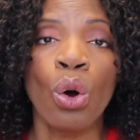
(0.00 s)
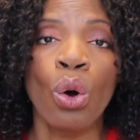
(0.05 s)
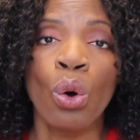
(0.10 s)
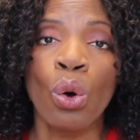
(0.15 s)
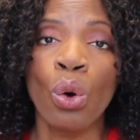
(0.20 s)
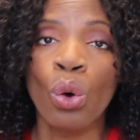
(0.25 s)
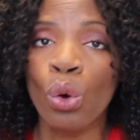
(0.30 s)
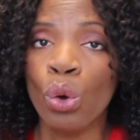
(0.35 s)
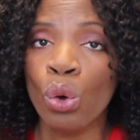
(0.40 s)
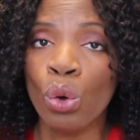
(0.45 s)

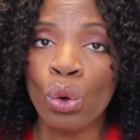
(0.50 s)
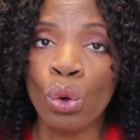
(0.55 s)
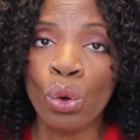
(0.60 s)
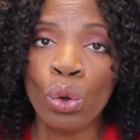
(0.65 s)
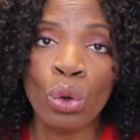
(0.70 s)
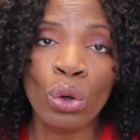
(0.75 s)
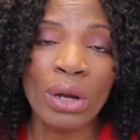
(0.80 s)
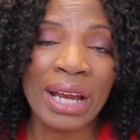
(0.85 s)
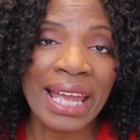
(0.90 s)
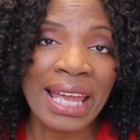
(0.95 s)

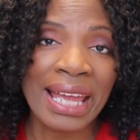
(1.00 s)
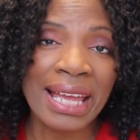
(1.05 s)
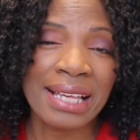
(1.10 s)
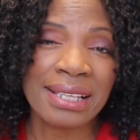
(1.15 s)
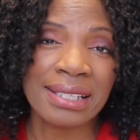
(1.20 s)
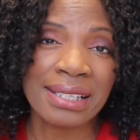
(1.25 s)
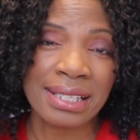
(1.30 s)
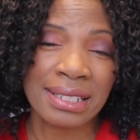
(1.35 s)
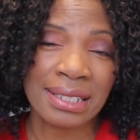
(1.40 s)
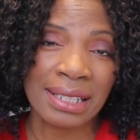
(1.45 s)
Or
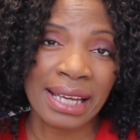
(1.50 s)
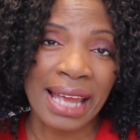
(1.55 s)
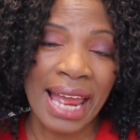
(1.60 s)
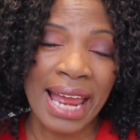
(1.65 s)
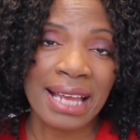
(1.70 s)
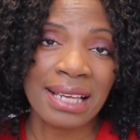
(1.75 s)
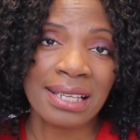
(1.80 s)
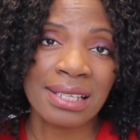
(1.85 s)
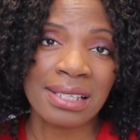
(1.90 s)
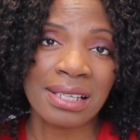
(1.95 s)
is it a
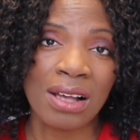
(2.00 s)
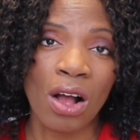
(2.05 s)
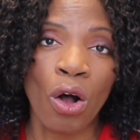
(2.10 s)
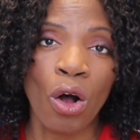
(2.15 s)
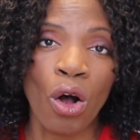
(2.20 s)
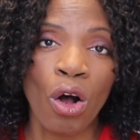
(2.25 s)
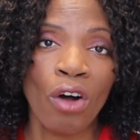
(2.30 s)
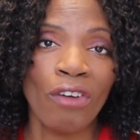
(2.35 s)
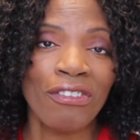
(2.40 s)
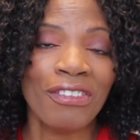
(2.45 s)
case
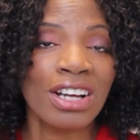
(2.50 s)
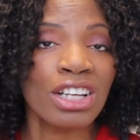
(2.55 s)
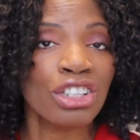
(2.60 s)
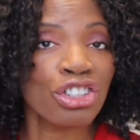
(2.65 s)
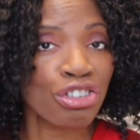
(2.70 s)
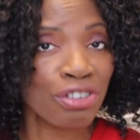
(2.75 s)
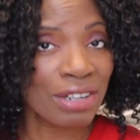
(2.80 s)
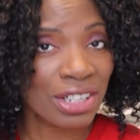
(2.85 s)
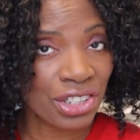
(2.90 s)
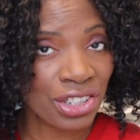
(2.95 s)
of
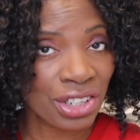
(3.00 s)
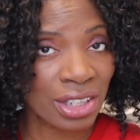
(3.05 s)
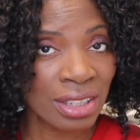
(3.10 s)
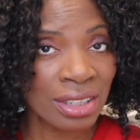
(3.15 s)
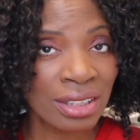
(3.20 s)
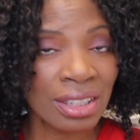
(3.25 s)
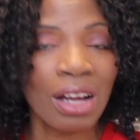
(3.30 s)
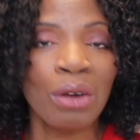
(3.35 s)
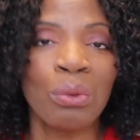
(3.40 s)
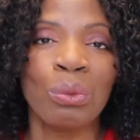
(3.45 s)

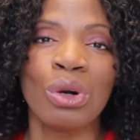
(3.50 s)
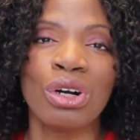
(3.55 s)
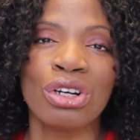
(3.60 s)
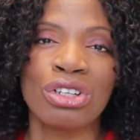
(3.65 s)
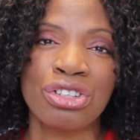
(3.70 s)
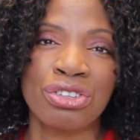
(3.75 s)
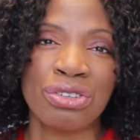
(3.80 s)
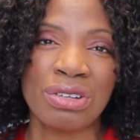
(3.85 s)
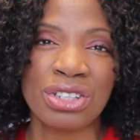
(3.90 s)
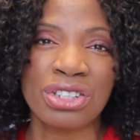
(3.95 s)
attrition? And what
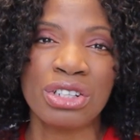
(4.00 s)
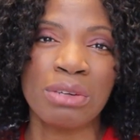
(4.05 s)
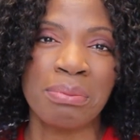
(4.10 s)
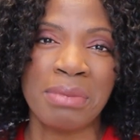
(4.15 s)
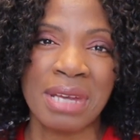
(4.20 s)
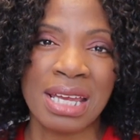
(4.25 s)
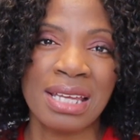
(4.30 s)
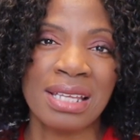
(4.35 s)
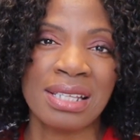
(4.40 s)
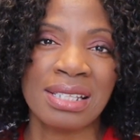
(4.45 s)
attrition
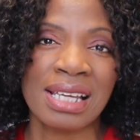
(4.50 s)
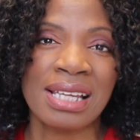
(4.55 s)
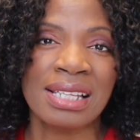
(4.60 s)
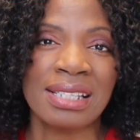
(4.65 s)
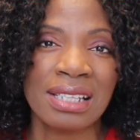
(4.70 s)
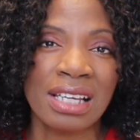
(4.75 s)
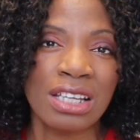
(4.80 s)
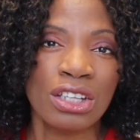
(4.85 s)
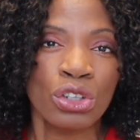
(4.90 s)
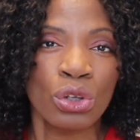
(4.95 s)
means is
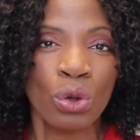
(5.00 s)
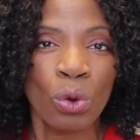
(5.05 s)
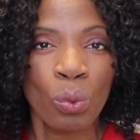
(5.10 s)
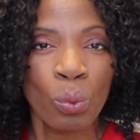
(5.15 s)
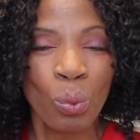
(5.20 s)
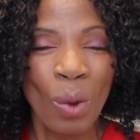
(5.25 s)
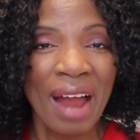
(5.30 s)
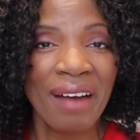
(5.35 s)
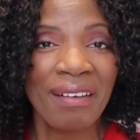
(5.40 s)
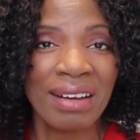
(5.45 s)
that you're
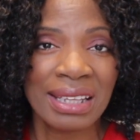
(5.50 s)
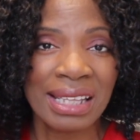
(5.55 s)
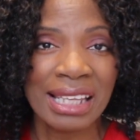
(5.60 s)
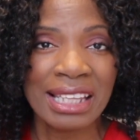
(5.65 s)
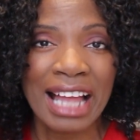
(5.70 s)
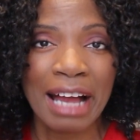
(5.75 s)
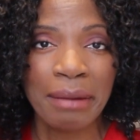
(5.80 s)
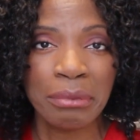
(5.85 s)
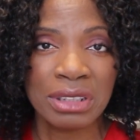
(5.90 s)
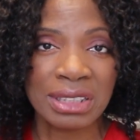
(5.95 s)
wearing the
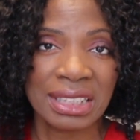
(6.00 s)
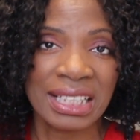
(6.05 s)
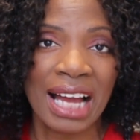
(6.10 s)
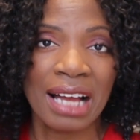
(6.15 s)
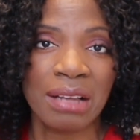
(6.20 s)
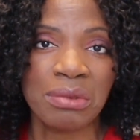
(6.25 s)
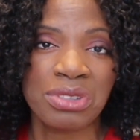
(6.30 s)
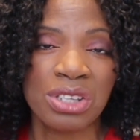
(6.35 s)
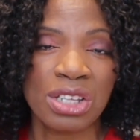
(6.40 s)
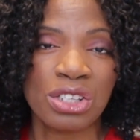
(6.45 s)
enamel
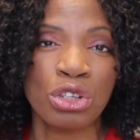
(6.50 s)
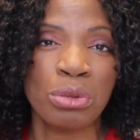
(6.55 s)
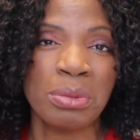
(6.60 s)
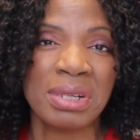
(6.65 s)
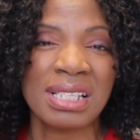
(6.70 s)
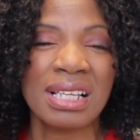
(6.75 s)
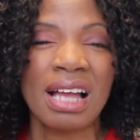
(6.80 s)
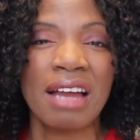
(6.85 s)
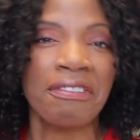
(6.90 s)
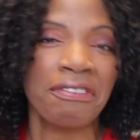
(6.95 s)
down. So it's
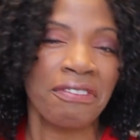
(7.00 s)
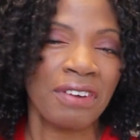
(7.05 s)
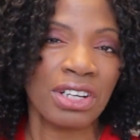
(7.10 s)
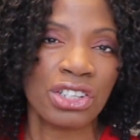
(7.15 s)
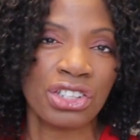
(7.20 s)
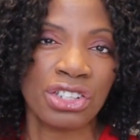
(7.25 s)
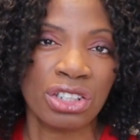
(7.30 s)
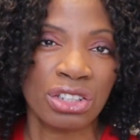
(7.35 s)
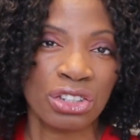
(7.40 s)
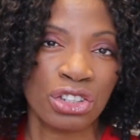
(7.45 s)
almost like
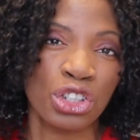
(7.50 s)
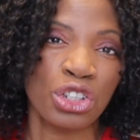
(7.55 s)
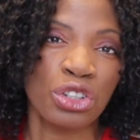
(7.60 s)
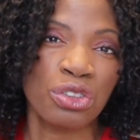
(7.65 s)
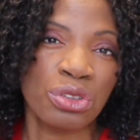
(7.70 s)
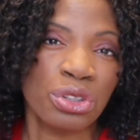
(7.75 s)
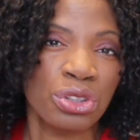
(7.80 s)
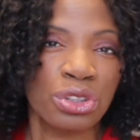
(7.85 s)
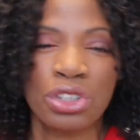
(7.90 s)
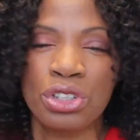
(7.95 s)
friction,
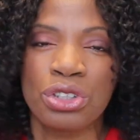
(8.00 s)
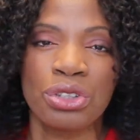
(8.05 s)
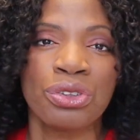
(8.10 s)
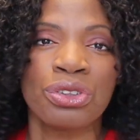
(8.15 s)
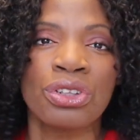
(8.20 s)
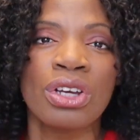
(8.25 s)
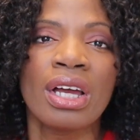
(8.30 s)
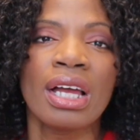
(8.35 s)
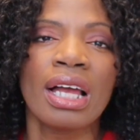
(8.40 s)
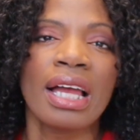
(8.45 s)
tooth to
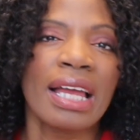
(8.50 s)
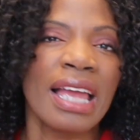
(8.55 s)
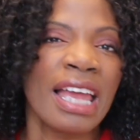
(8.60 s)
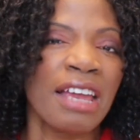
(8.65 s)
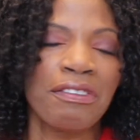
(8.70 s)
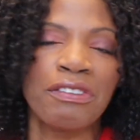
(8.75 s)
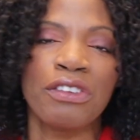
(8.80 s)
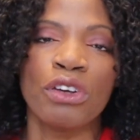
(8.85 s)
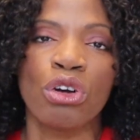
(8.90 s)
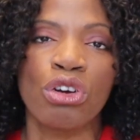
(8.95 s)
tooth,
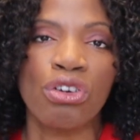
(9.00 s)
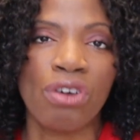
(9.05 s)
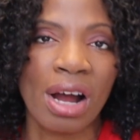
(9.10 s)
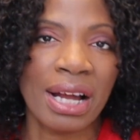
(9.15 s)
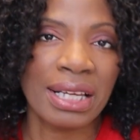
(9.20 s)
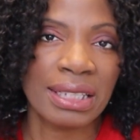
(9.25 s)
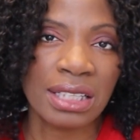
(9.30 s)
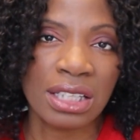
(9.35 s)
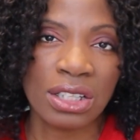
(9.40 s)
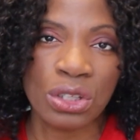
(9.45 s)
if you're
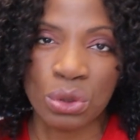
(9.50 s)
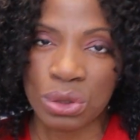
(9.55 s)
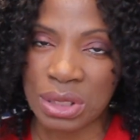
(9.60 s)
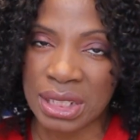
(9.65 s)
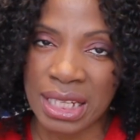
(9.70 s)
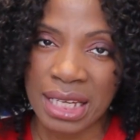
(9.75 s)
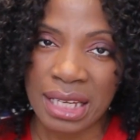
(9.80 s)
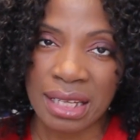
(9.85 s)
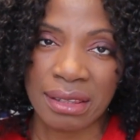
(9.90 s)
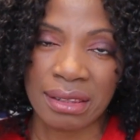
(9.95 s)
grinding your
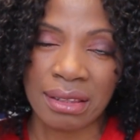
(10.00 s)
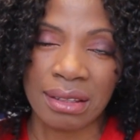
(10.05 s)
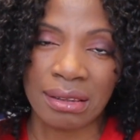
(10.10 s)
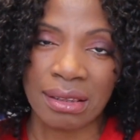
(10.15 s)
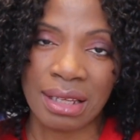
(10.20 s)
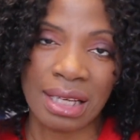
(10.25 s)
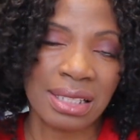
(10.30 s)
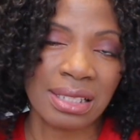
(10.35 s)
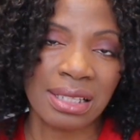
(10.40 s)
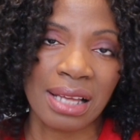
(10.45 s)
teeth and
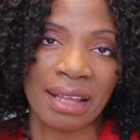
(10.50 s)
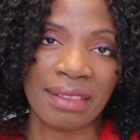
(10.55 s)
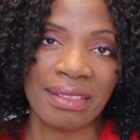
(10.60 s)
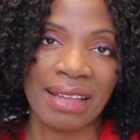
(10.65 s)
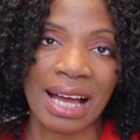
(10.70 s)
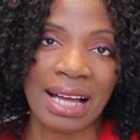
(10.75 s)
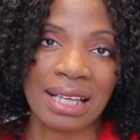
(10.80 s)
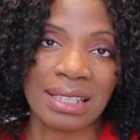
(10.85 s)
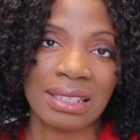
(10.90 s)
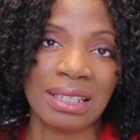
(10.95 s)
things like
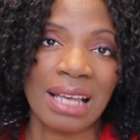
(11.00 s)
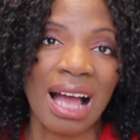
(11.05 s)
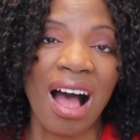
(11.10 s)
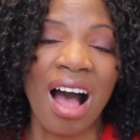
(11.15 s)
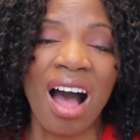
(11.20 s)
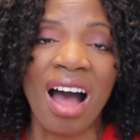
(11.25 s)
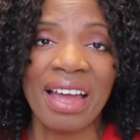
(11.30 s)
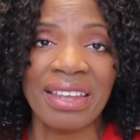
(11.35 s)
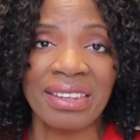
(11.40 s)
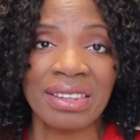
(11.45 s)
that.
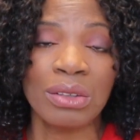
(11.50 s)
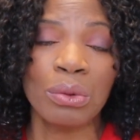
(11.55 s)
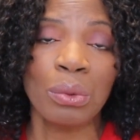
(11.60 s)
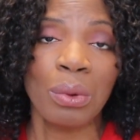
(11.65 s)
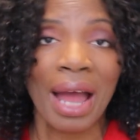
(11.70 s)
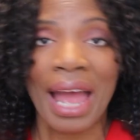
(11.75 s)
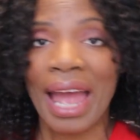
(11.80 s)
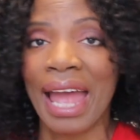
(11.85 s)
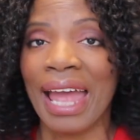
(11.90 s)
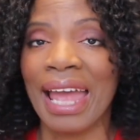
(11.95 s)
Either
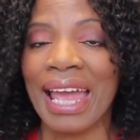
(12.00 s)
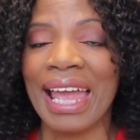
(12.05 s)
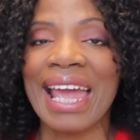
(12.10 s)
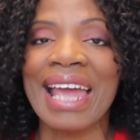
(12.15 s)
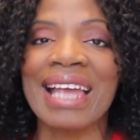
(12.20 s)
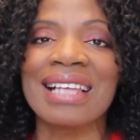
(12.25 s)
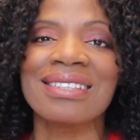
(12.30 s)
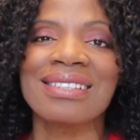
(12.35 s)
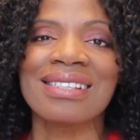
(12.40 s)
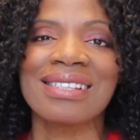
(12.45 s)
way,
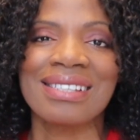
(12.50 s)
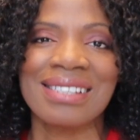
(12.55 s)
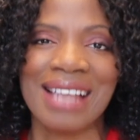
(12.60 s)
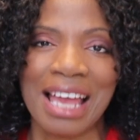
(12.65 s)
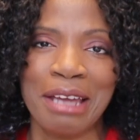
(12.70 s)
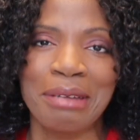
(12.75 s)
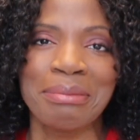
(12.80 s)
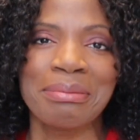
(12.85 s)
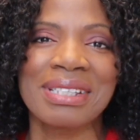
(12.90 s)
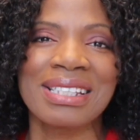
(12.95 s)
it's the
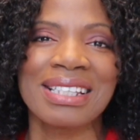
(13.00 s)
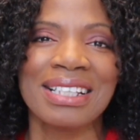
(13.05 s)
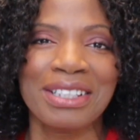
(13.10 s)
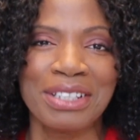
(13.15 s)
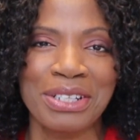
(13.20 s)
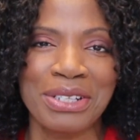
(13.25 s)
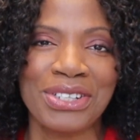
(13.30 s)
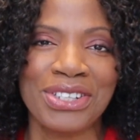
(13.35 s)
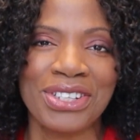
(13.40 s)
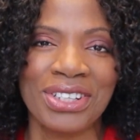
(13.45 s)
same
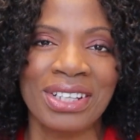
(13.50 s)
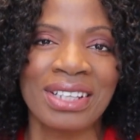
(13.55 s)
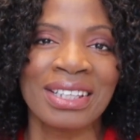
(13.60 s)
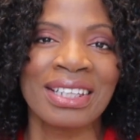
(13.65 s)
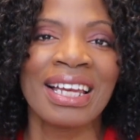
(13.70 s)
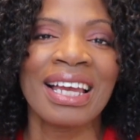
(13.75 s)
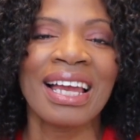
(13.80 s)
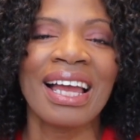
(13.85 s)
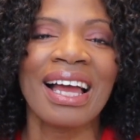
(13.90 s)
solution.